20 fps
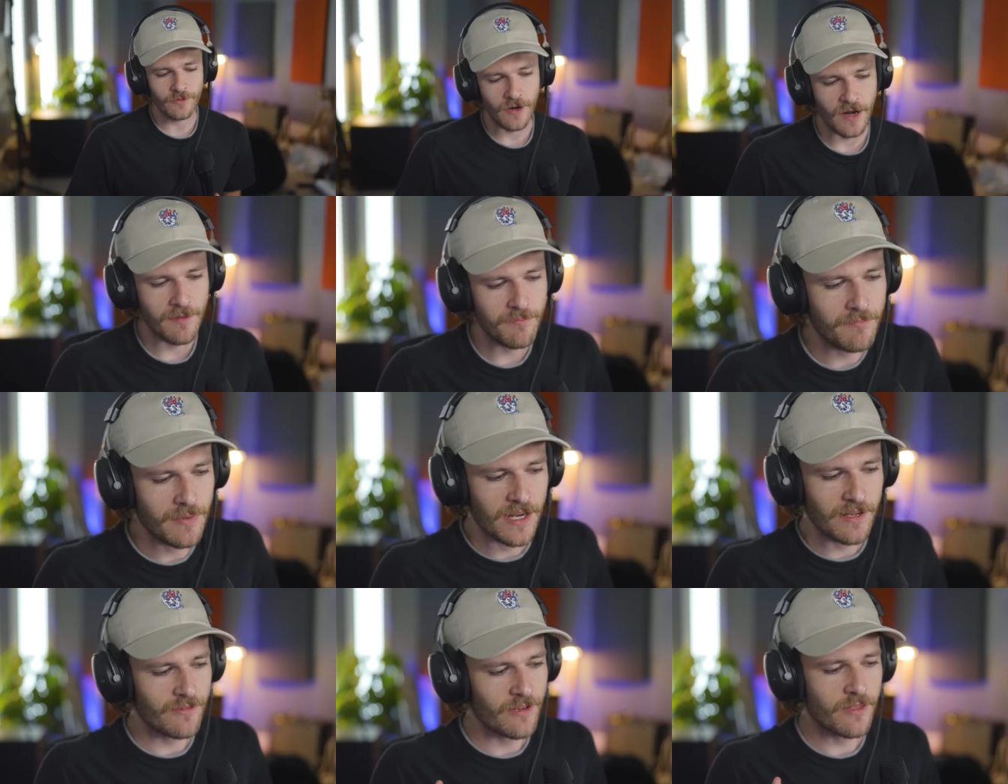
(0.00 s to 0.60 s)
for a
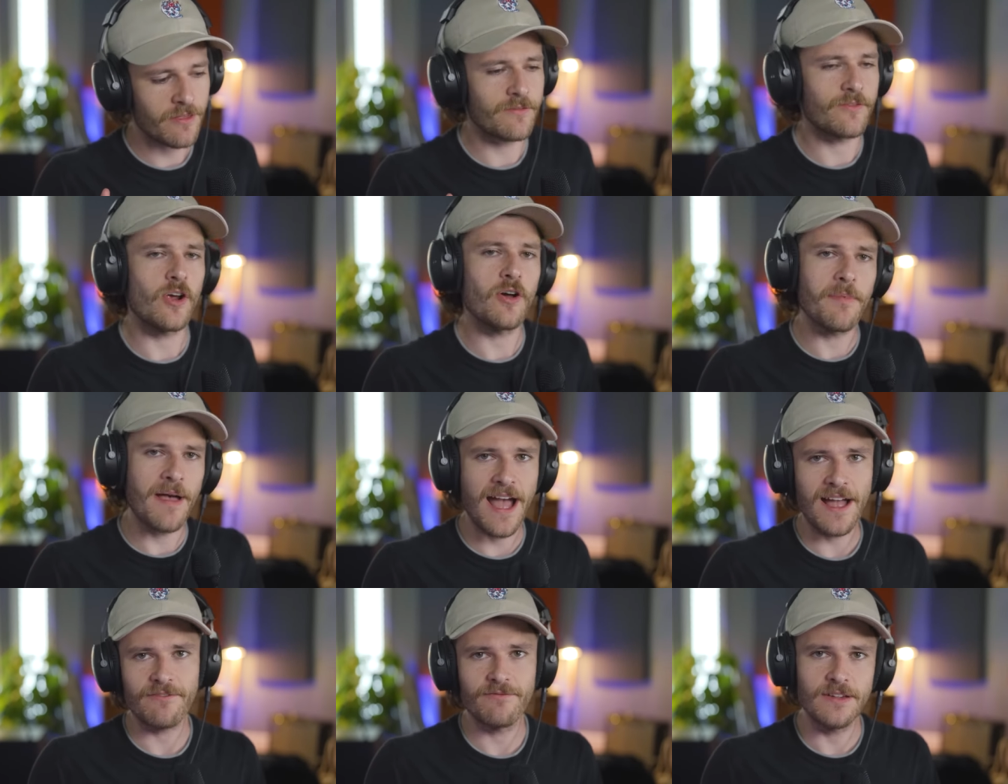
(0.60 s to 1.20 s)
bit of a
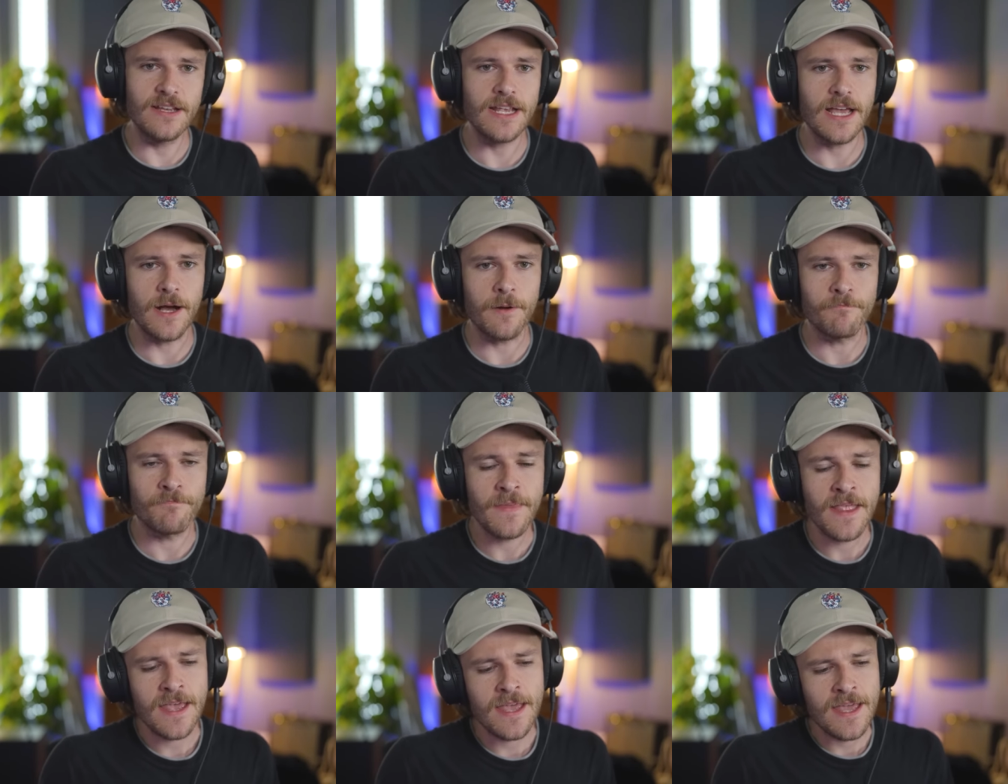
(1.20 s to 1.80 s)
throwback video.
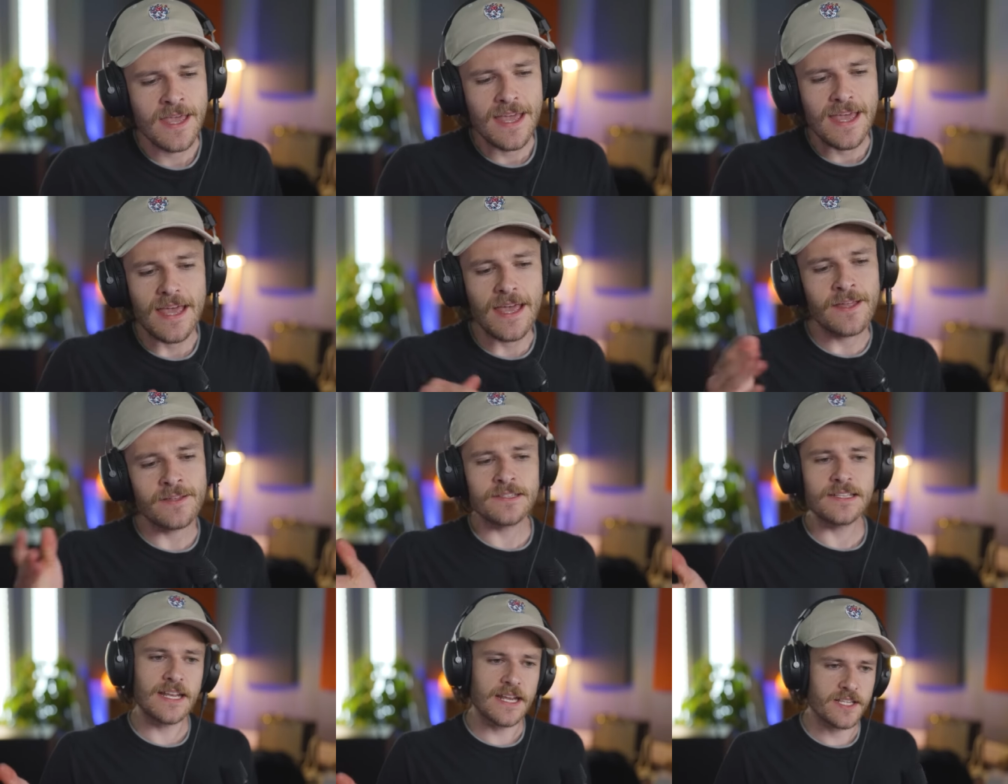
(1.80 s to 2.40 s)

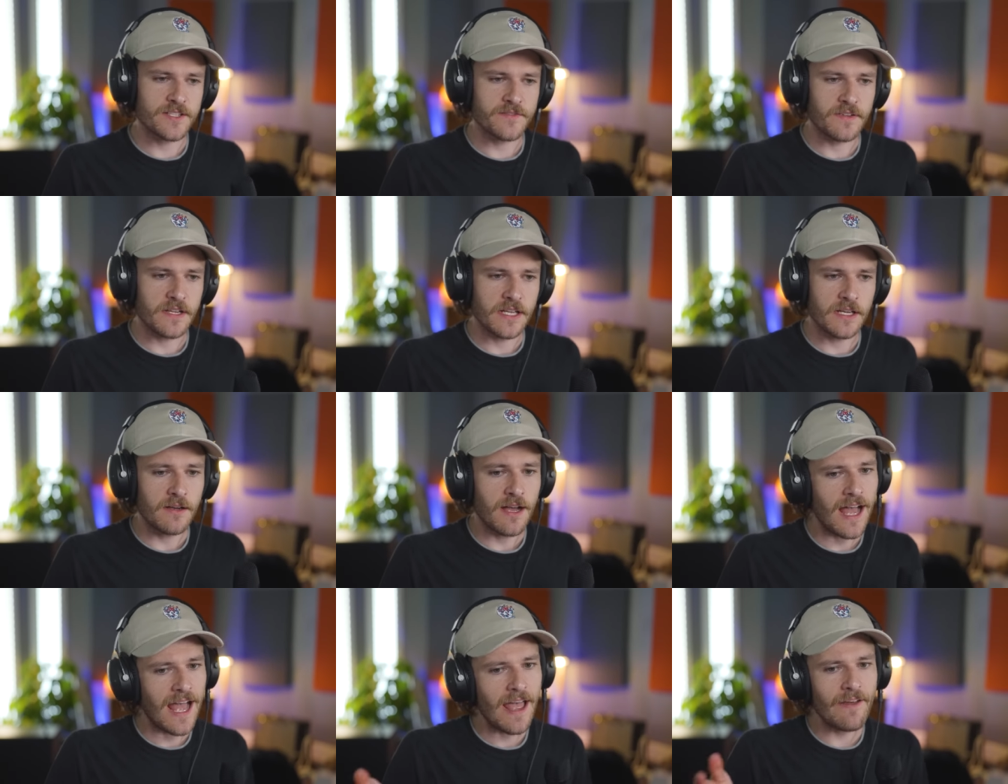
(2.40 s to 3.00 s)
In today's
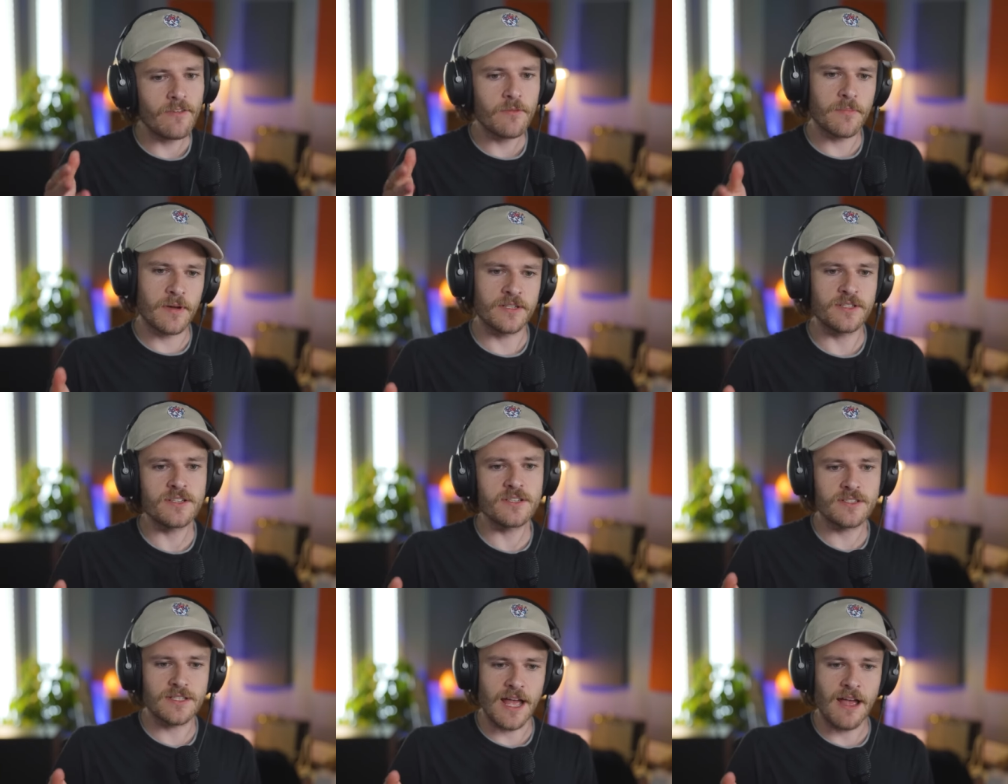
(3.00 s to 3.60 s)
video, I have a
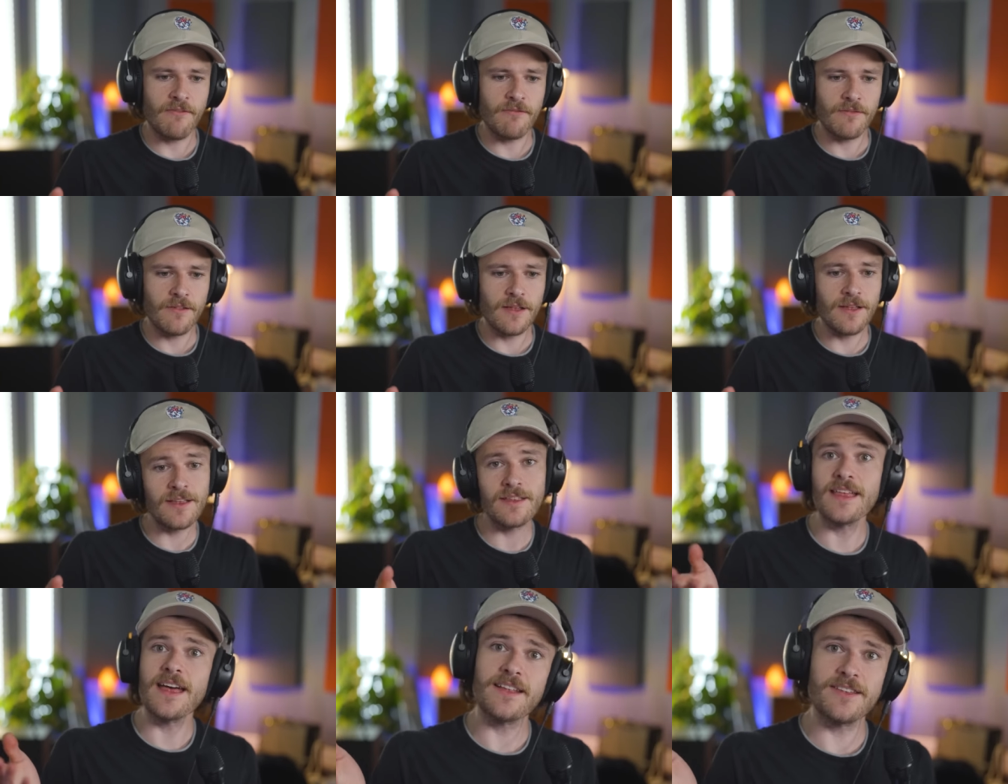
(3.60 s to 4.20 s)
bunch of stuff
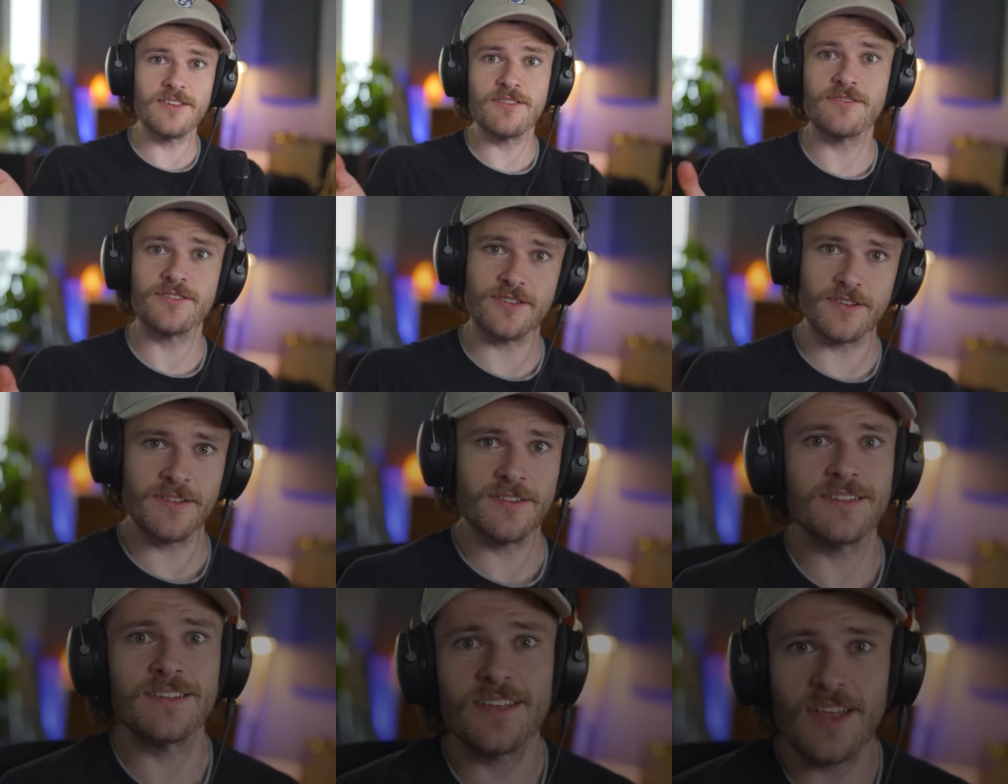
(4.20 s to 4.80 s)
that you
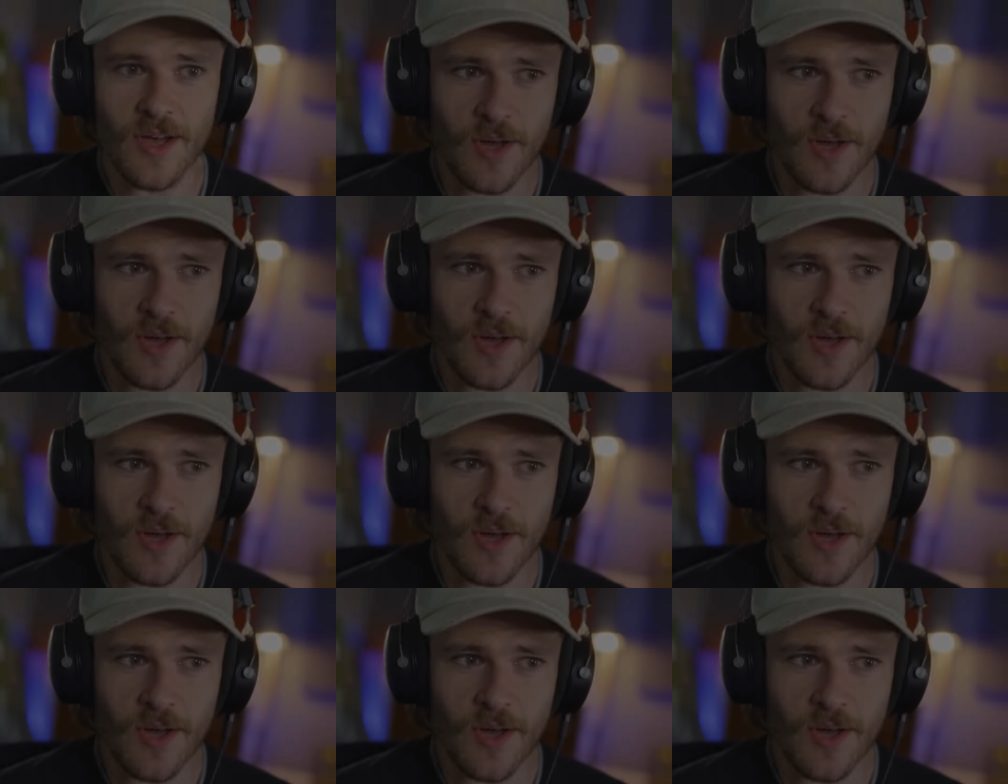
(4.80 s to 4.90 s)
shouldn't